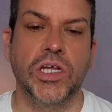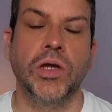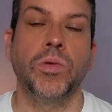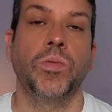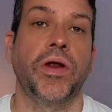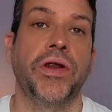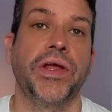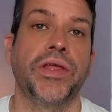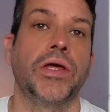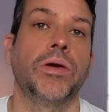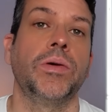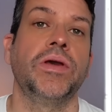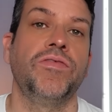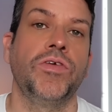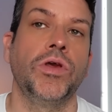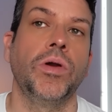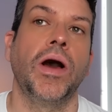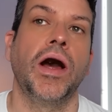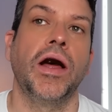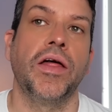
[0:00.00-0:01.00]
Don't worry though,
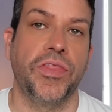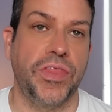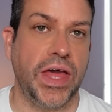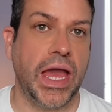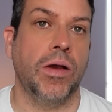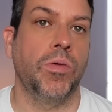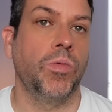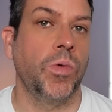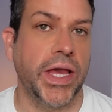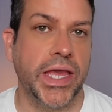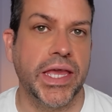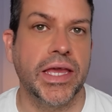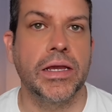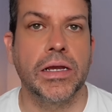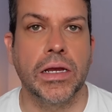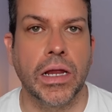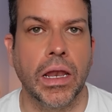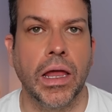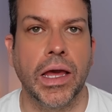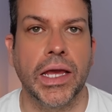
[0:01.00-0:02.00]
if you are that way
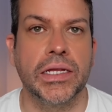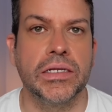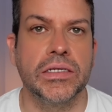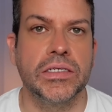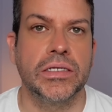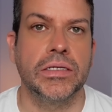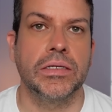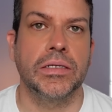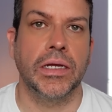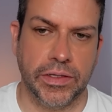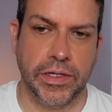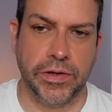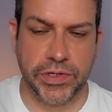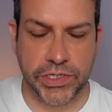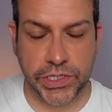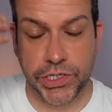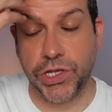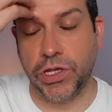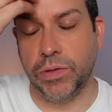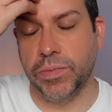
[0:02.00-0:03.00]
inclined, there
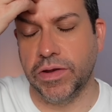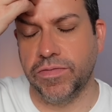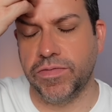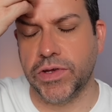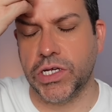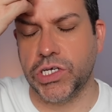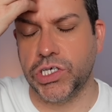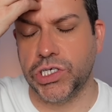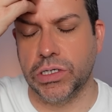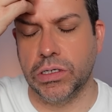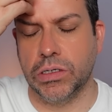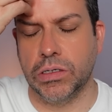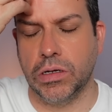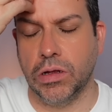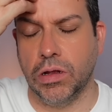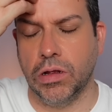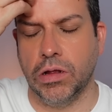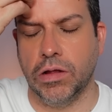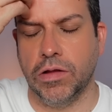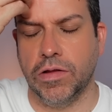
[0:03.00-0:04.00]
is a human version
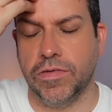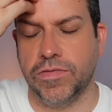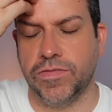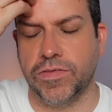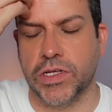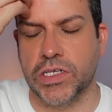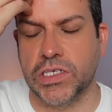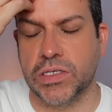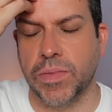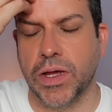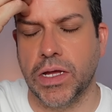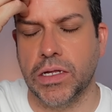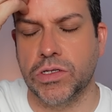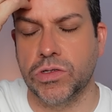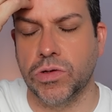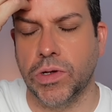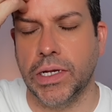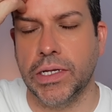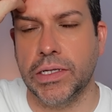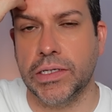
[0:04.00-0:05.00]
of a smart
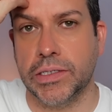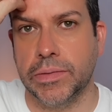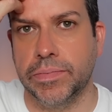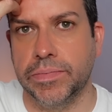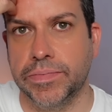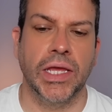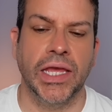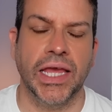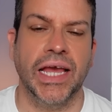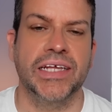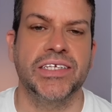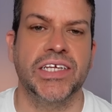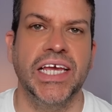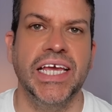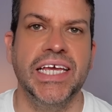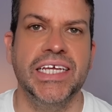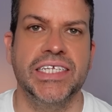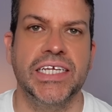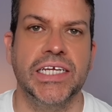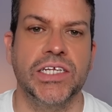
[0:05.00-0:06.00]
toilet. It has a
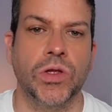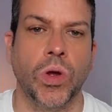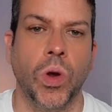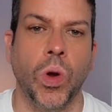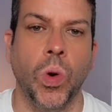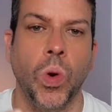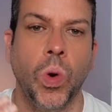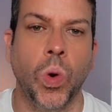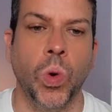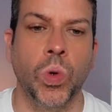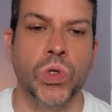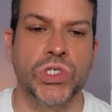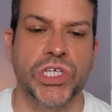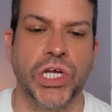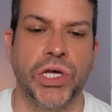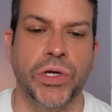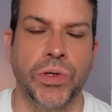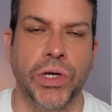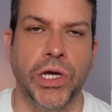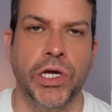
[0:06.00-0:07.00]
heated
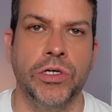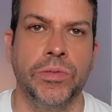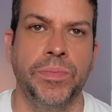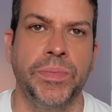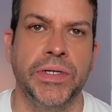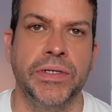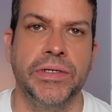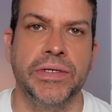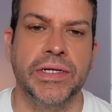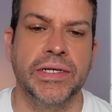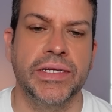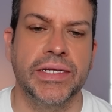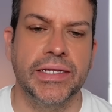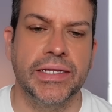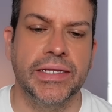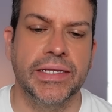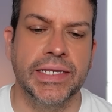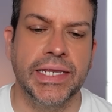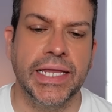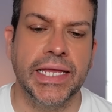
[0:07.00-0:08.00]
auto-open
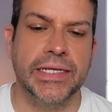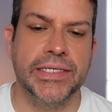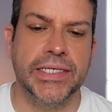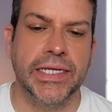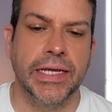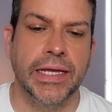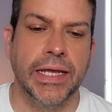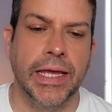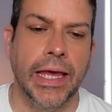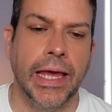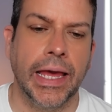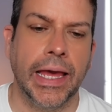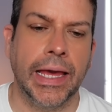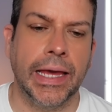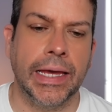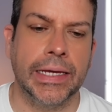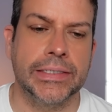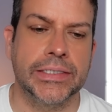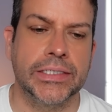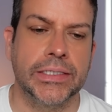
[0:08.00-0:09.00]
lid
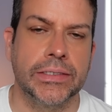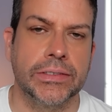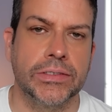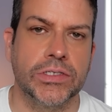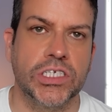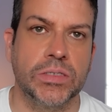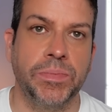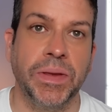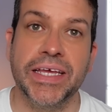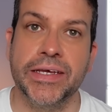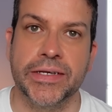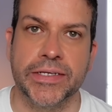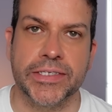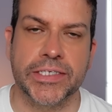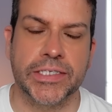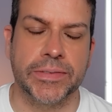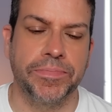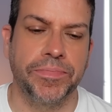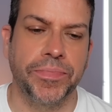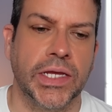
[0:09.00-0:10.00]
and
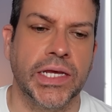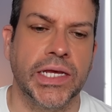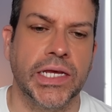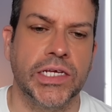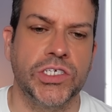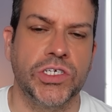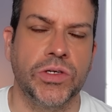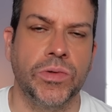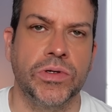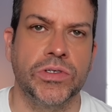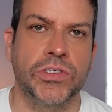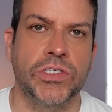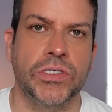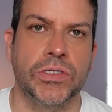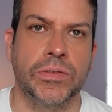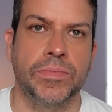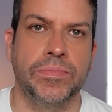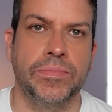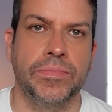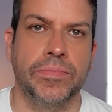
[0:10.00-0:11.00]
speakers in case you want
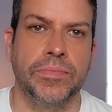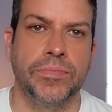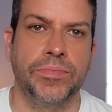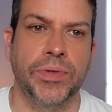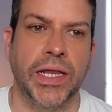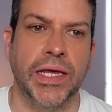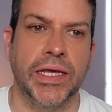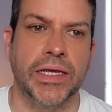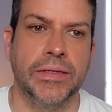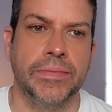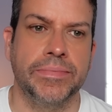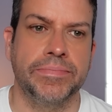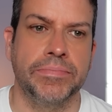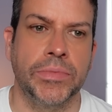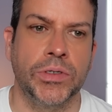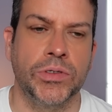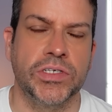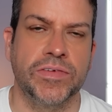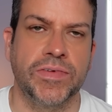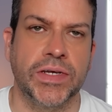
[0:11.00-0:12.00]
to play
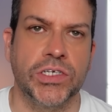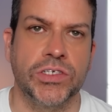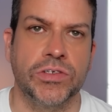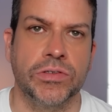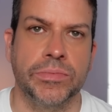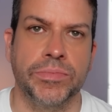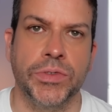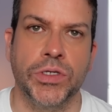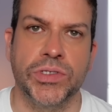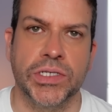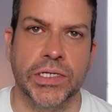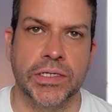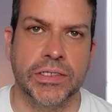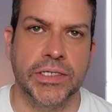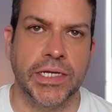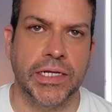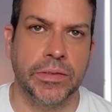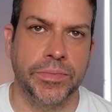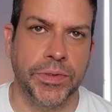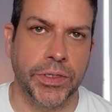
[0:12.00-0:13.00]
motivational music
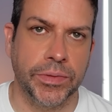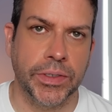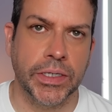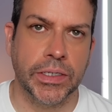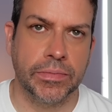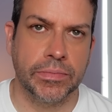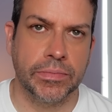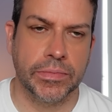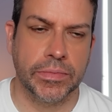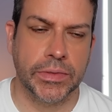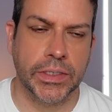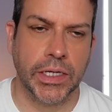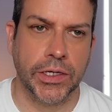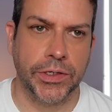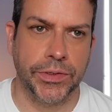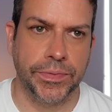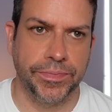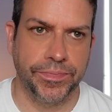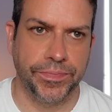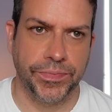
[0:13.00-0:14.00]
to help you
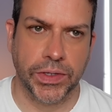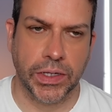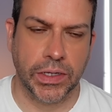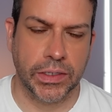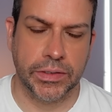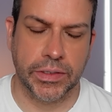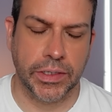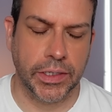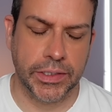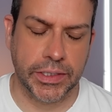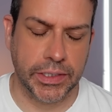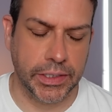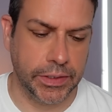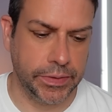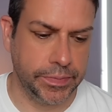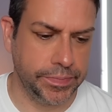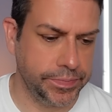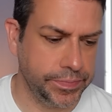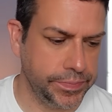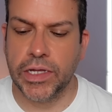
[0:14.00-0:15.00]
go. I don't know.
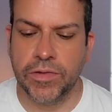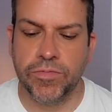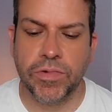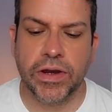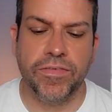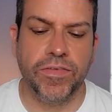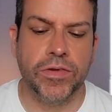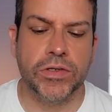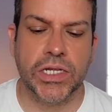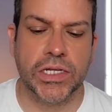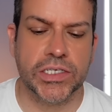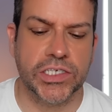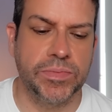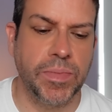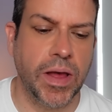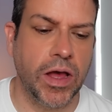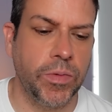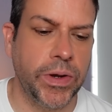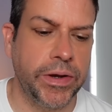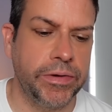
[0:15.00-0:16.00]
It really feels like
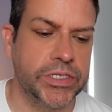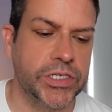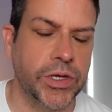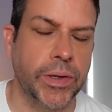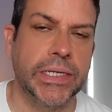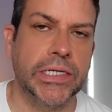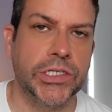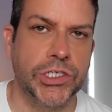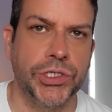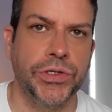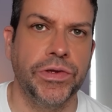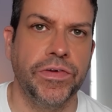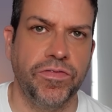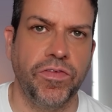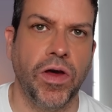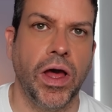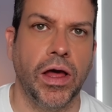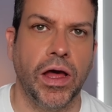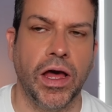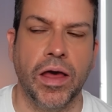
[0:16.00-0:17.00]
Smartware is going too
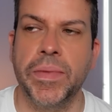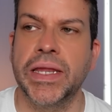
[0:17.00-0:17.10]
far.